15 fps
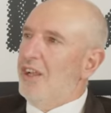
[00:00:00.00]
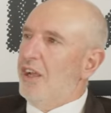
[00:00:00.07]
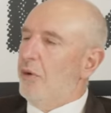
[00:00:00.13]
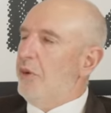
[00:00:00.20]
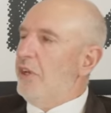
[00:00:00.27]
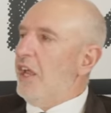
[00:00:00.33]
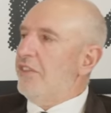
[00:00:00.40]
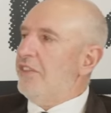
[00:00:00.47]
I
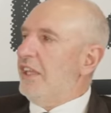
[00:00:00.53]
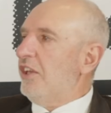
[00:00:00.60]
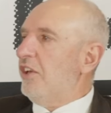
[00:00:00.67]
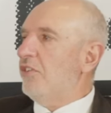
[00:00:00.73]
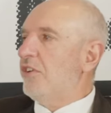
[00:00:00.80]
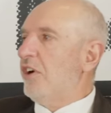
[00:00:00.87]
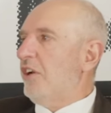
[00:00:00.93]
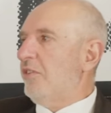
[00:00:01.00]
mean, I think
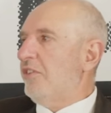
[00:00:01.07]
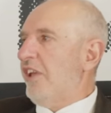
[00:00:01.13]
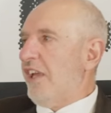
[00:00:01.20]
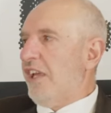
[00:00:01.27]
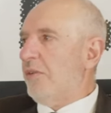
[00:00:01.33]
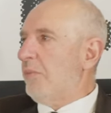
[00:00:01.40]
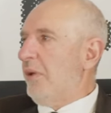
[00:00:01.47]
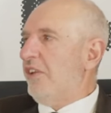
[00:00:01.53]
you've got to
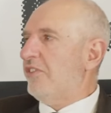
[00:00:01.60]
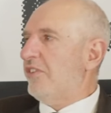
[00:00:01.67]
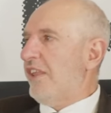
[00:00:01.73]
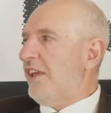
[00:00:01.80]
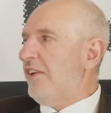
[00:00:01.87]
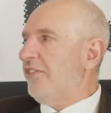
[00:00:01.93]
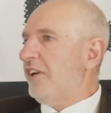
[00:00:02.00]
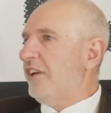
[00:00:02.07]
say at best South
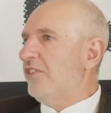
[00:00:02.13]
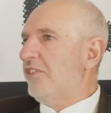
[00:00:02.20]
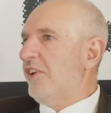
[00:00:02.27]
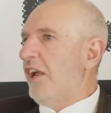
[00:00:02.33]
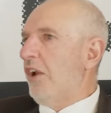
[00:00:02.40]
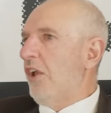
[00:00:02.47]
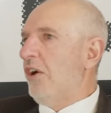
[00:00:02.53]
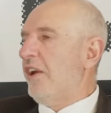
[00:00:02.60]
Africa is
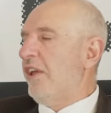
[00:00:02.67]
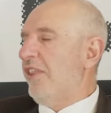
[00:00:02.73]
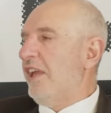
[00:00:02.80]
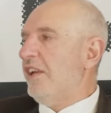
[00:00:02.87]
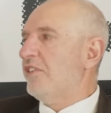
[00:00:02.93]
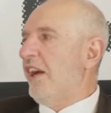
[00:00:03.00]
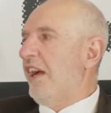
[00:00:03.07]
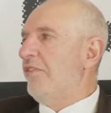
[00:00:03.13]
no longer
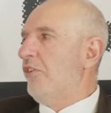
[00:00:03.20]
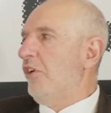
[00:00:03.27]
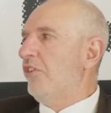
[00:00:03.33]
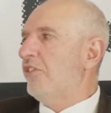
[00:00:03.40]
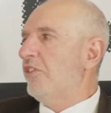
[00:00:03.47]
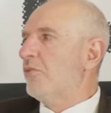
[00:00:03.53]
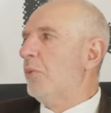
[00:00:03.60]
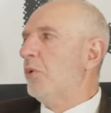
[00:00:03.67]
that
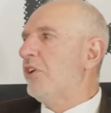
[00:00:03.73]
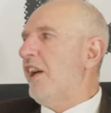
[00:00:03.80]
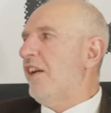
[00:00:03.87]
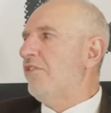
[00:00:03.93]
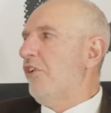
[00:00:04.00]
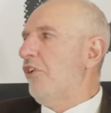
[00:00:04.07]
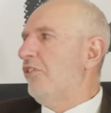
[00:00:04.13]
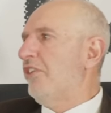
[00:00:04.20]
diverse. It's more
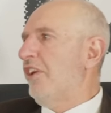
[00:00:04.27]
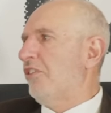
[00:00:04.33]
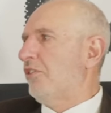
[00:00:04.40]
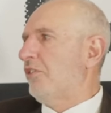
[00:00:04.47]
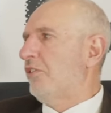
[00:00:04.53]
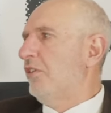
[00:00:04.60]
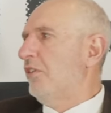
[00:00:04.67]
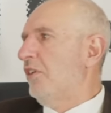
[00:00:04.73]

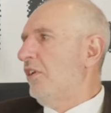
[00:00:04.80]
diverse-ish.